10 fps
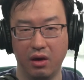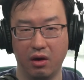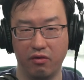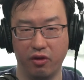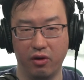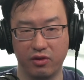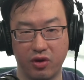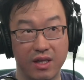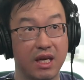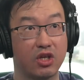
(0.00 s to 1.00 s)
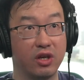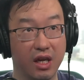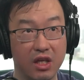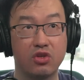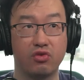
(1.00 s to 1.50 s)
of transaction
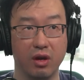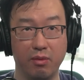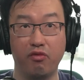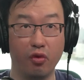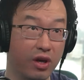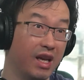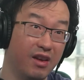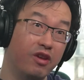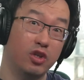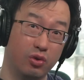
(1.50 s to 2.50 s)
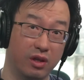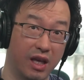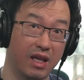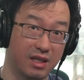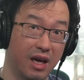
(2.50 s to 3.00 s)
history before you can even do the
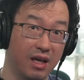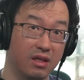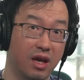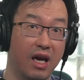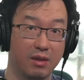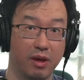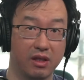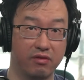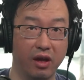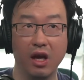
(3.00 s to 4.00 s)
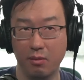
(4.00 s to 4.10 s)
data science aspects of it.